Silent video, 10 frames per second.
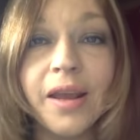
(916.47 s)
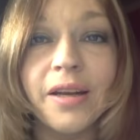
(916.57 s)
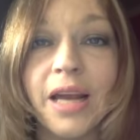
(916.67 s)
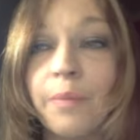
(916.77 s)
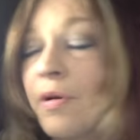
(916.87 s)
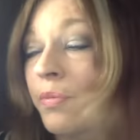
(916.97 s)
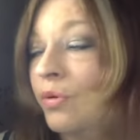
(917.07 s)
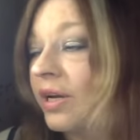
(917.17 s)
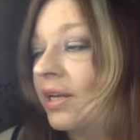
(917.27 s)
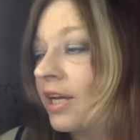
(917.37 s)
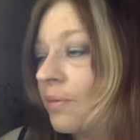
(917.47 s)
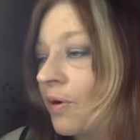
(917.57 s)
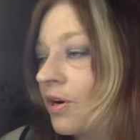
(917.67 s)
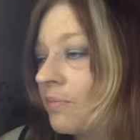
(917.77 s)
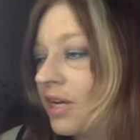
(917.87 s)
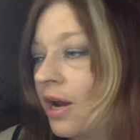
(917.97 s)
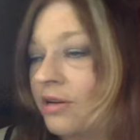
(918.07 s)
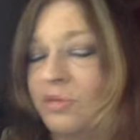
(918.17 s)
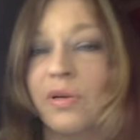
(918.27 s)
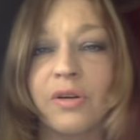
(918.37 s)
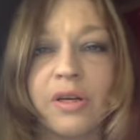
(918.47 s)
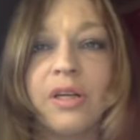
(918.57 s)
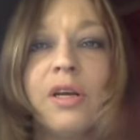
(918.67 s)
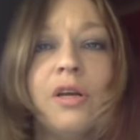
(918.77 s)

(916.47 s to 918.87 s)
and not popery like you burn to make your house smell good.